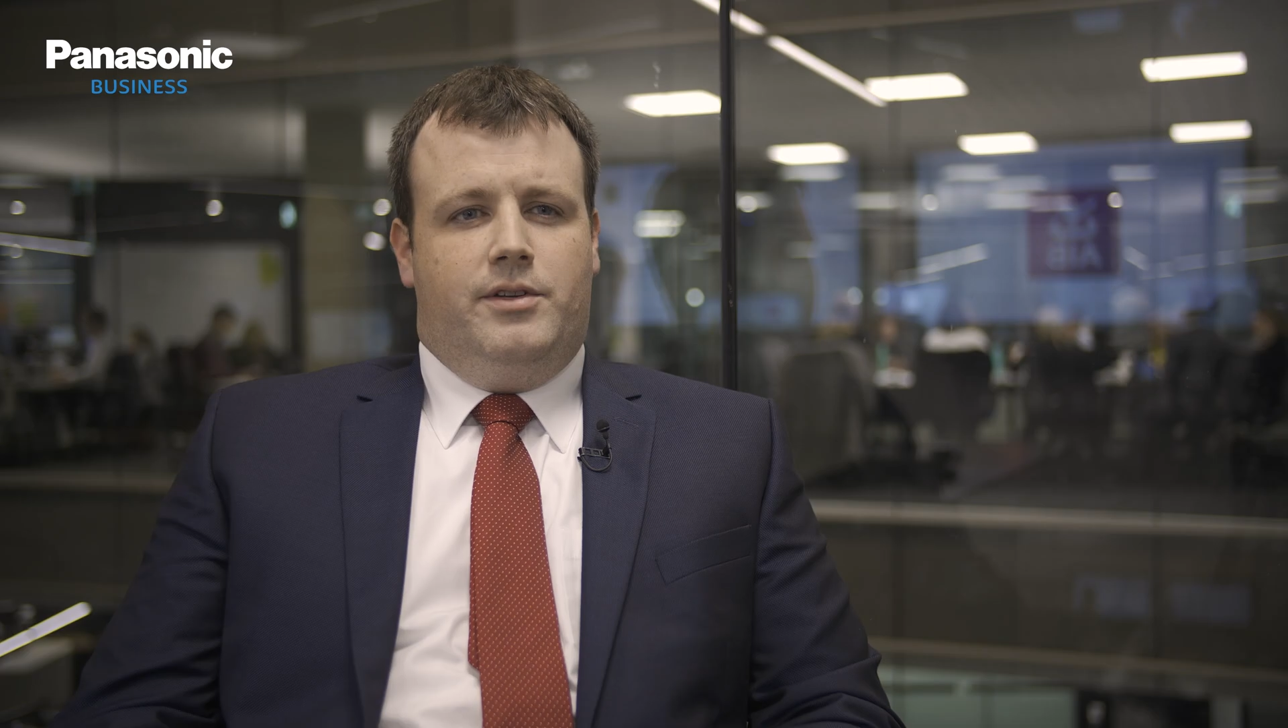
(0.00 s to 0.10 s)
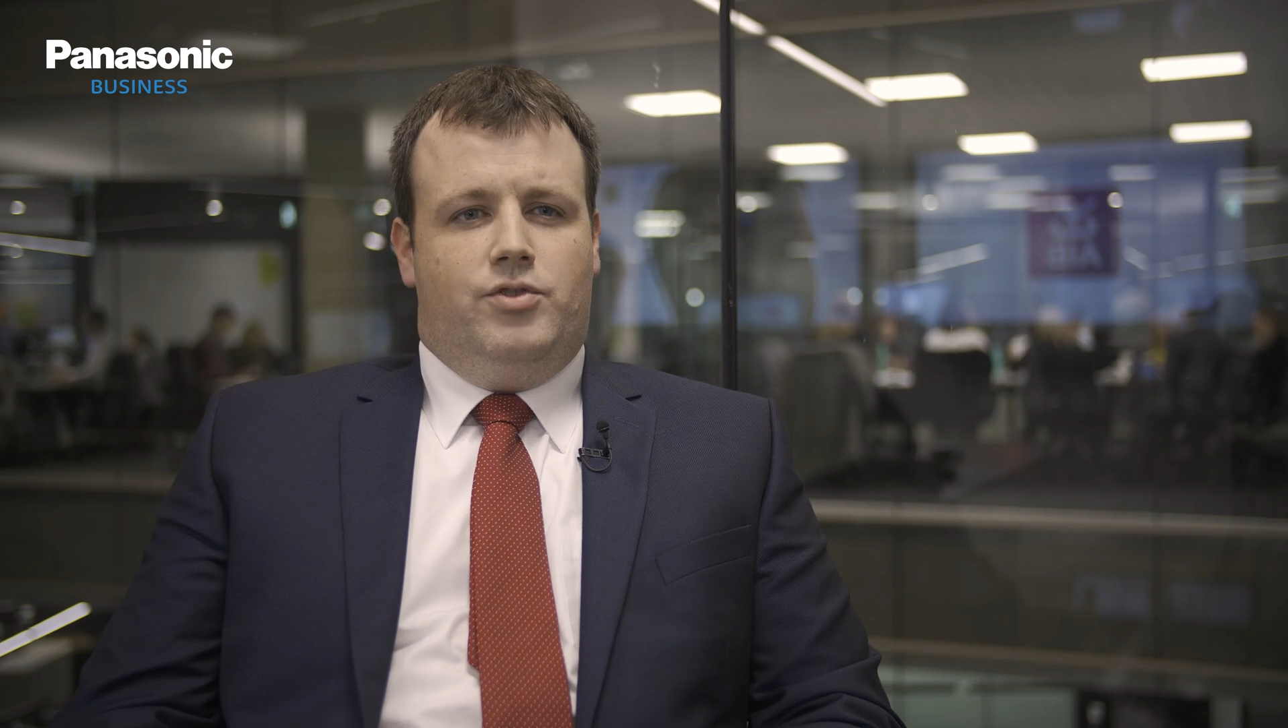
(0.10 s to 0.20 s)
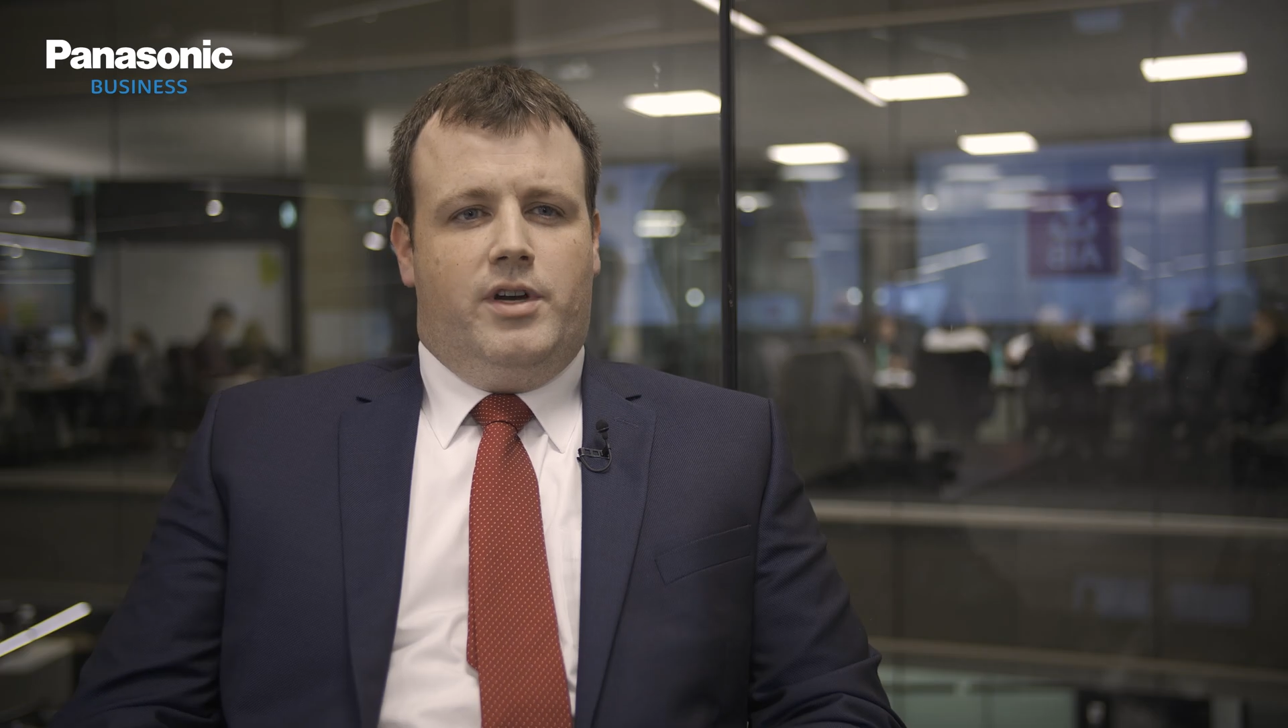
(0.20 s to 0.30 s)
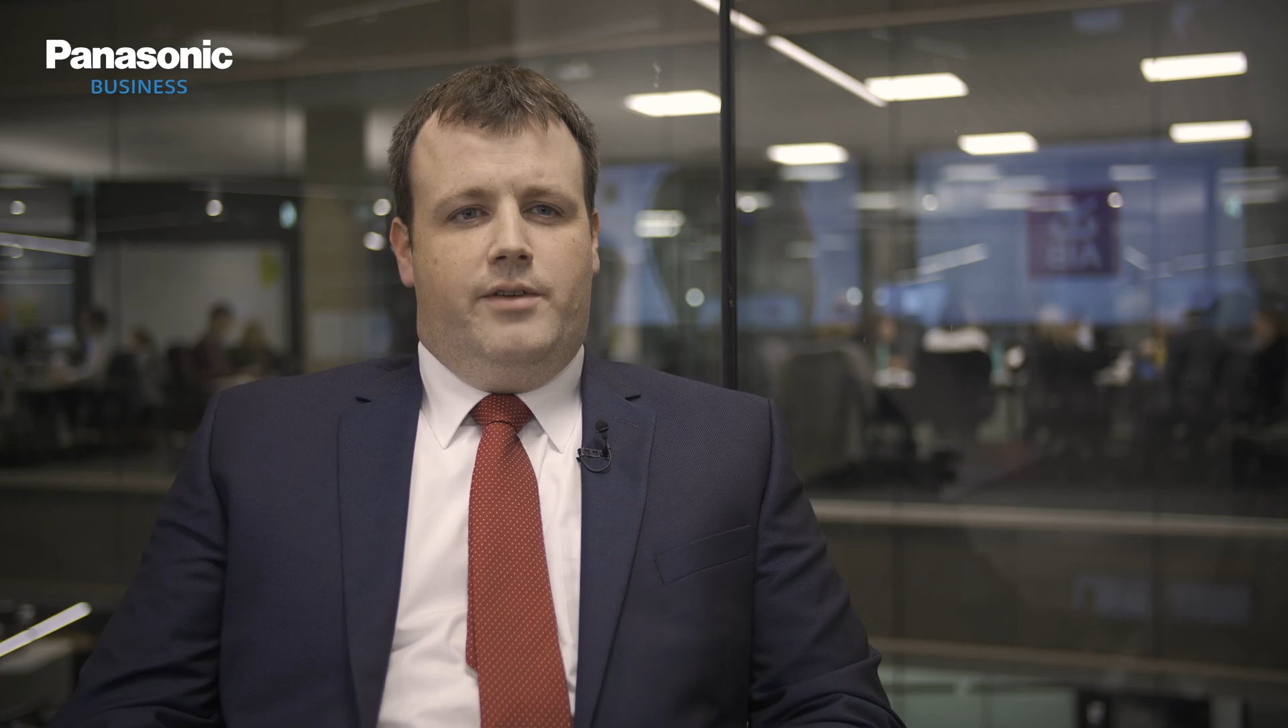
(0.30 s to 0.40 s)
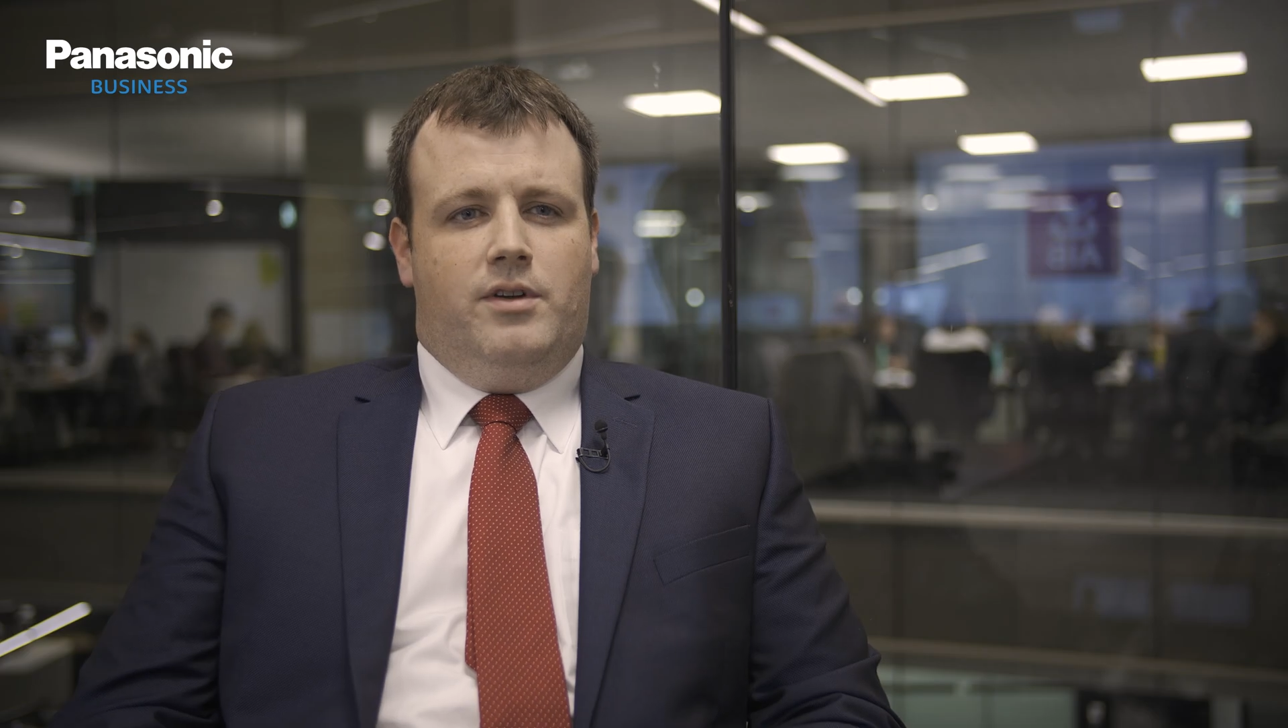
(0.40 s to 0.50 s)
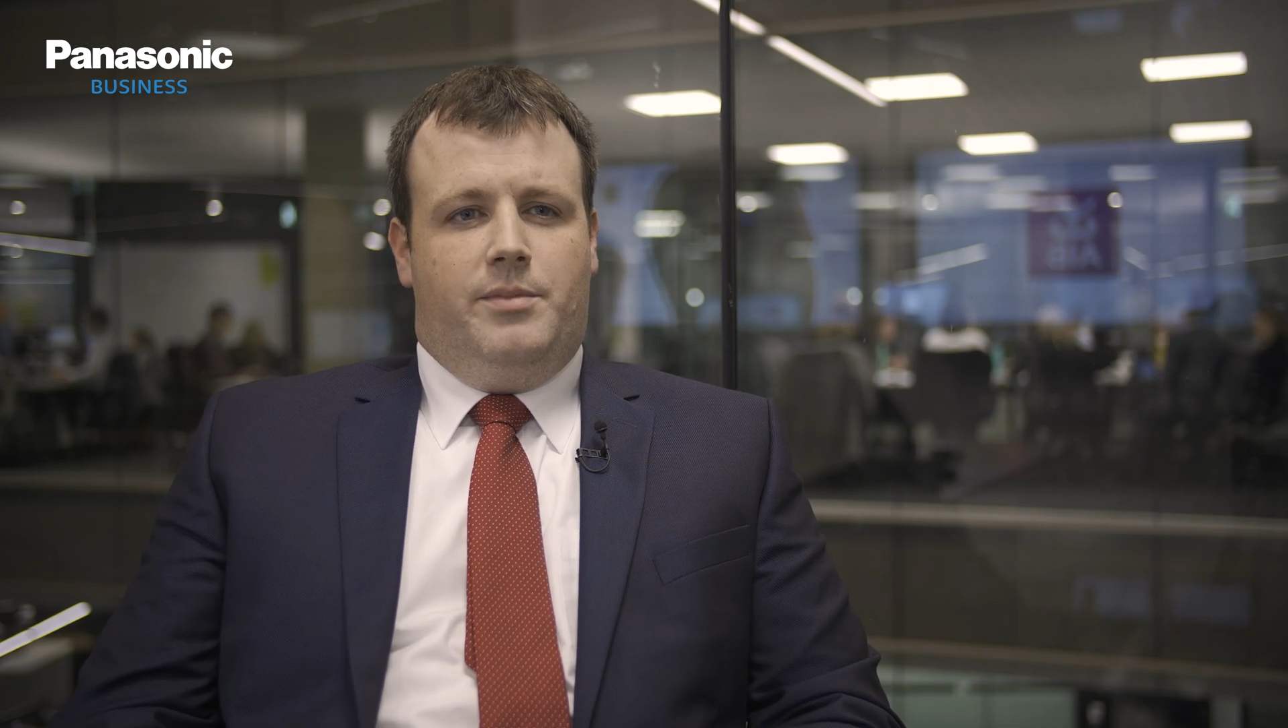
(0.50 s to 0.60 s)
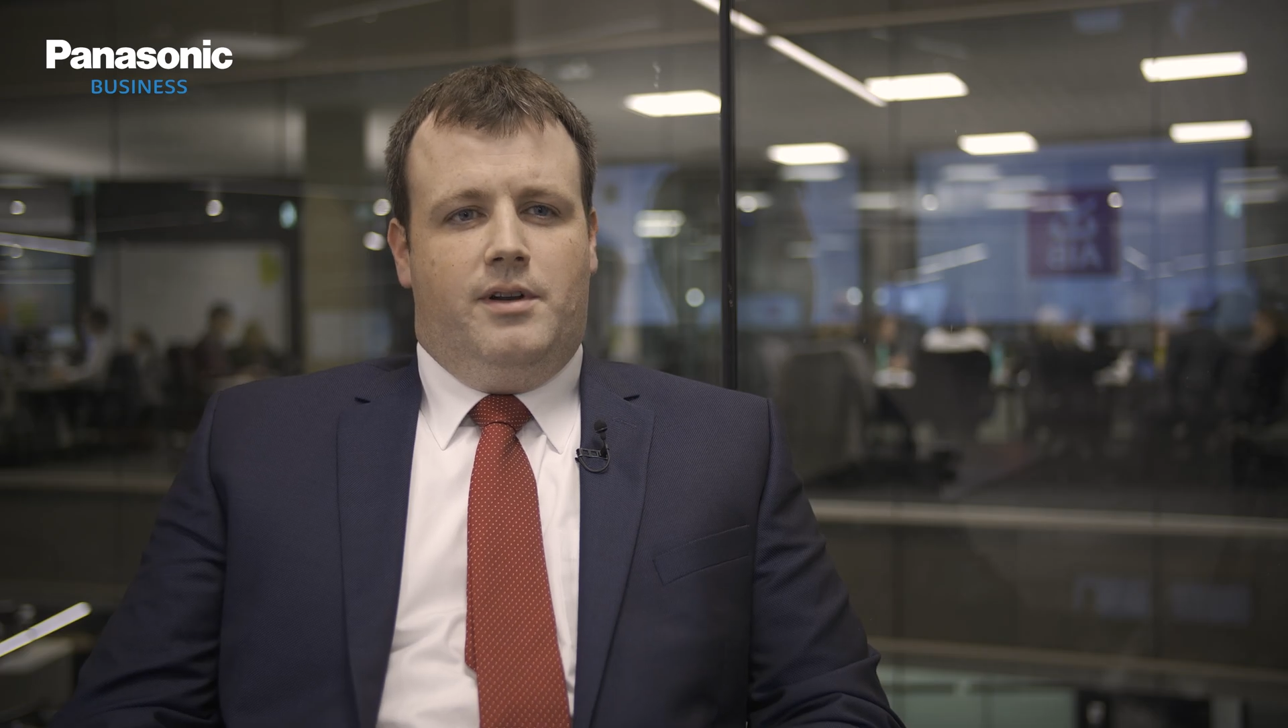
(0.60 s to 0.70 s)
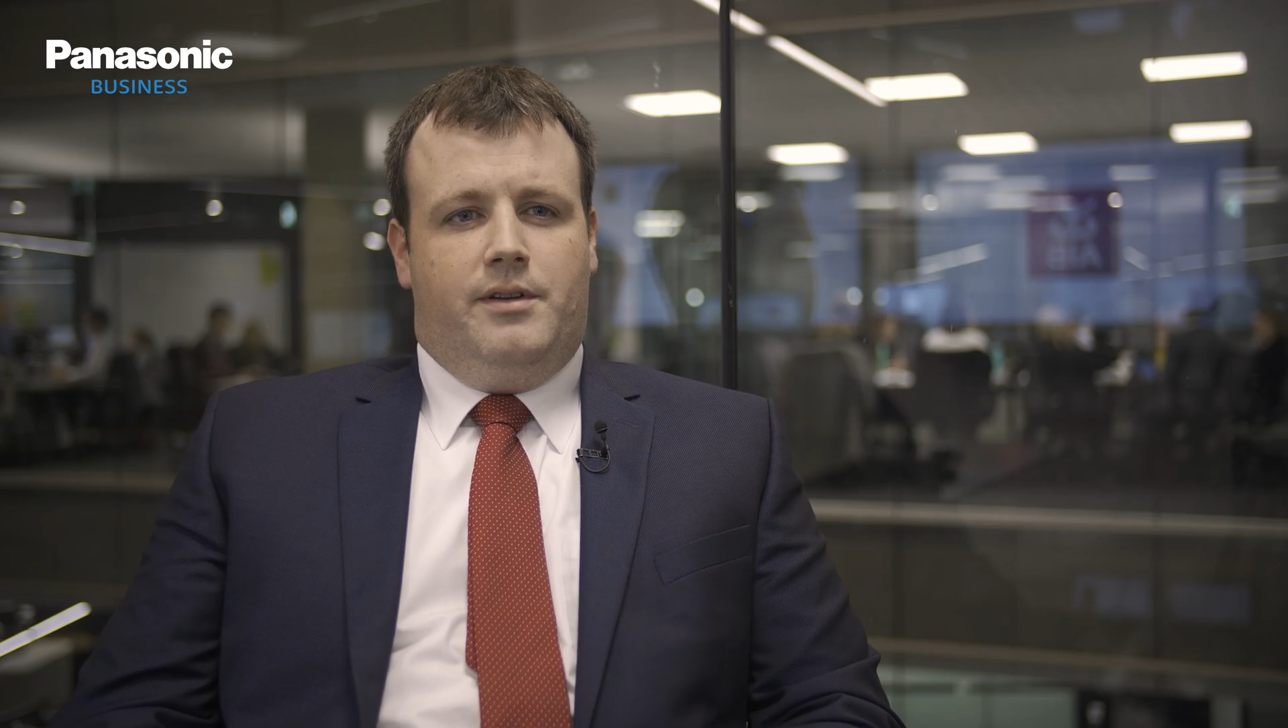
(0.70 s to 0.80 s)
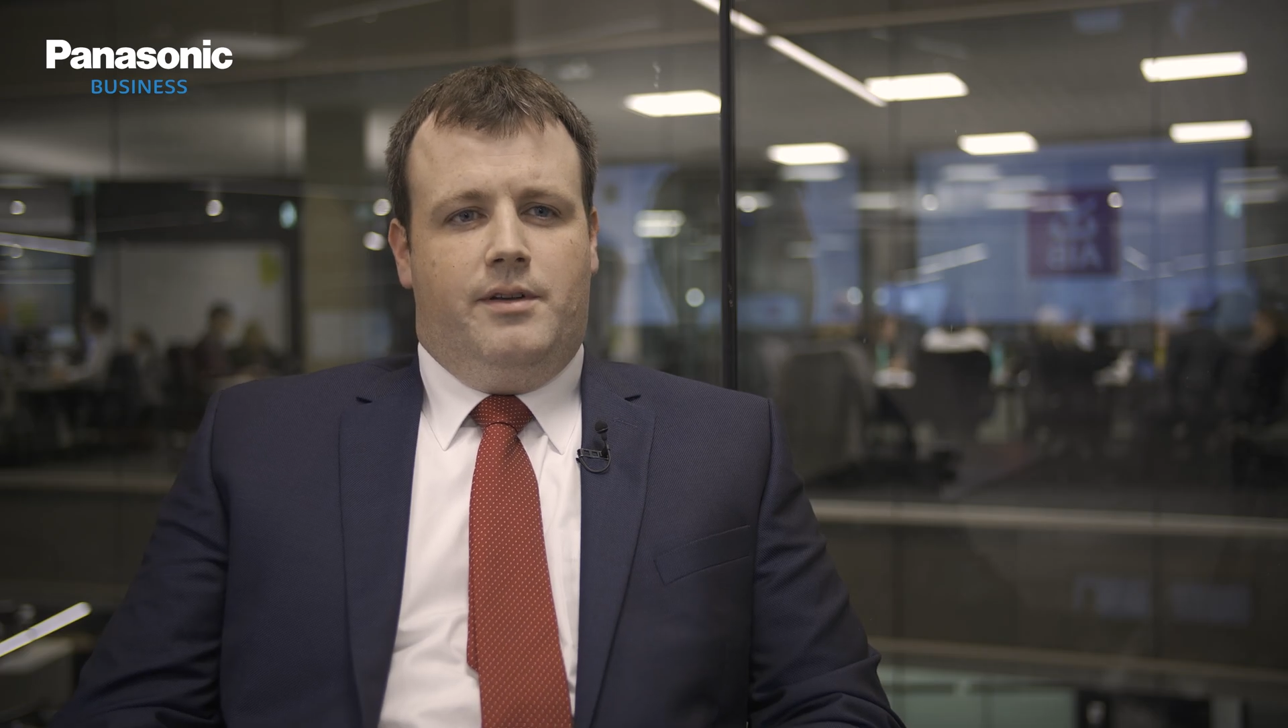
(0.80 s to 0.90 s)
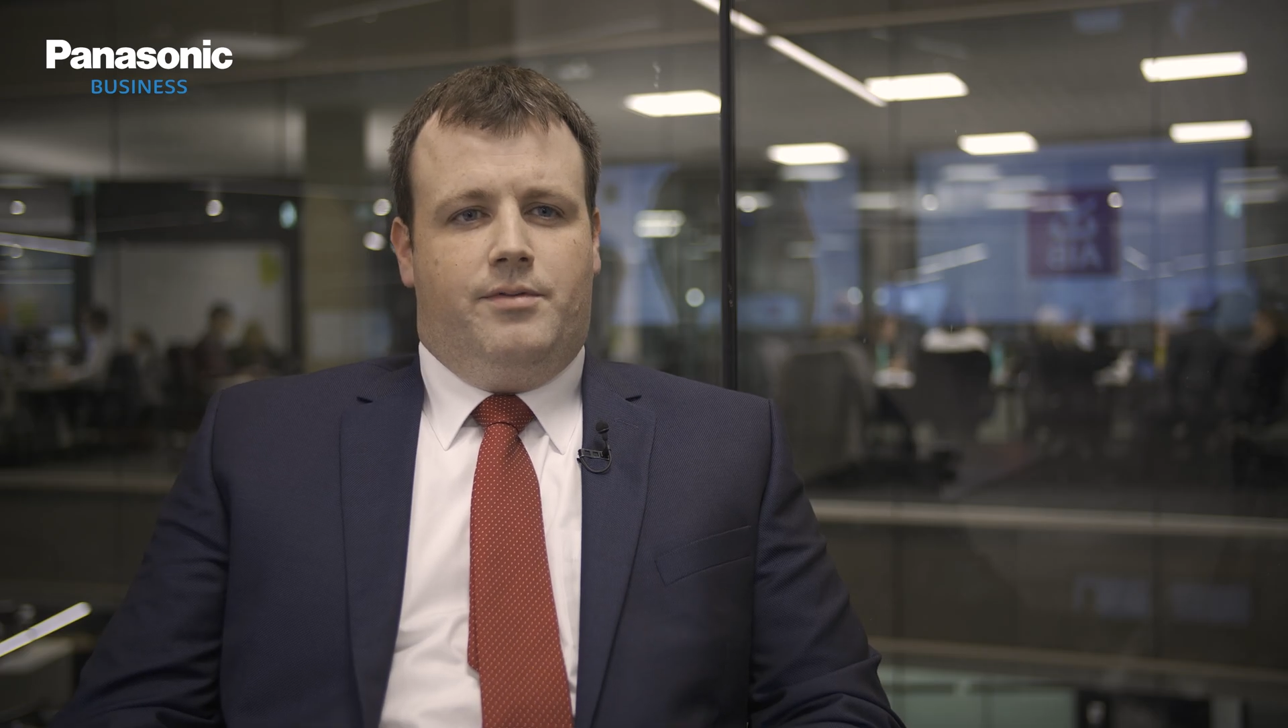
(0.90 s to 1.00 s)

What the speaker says: to drive an ability